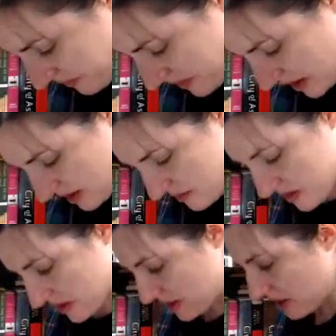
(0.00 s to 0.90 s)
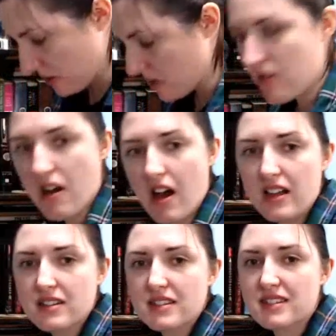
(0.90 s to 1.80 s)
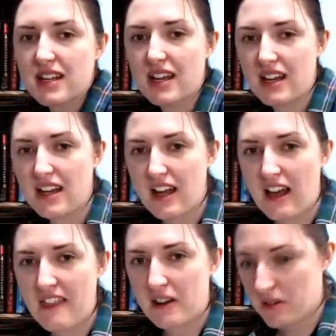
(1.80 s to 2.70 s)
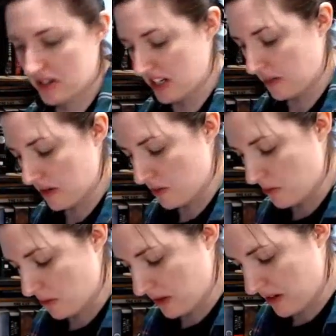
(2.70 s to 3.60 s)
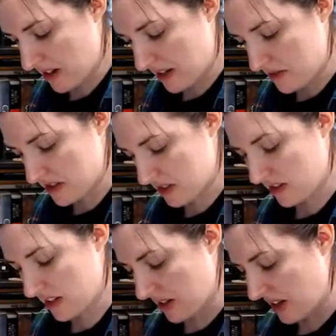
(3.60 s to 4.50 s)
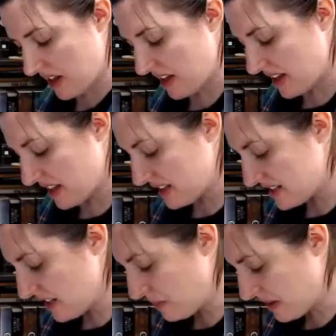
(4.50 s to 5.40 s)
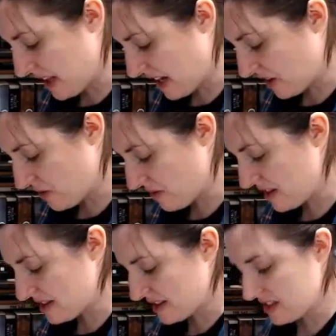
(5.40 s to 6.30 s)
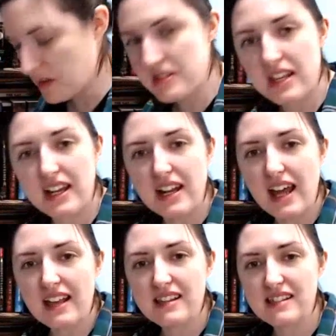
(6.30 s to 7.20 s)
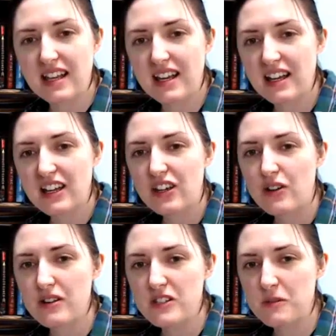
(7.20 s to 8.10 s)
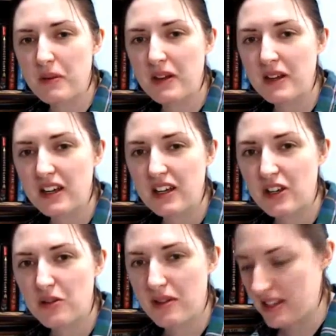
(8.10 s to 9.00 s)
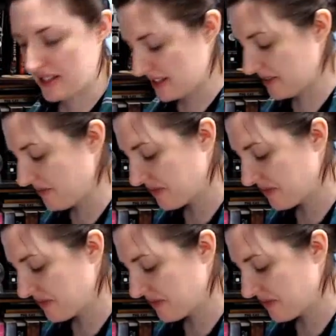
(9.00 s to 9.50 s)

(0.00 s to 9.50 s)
And I'm just going to go across, and then I'm going to take my ruler and I'm just going to deepen that crease so it's a nice crisp crease.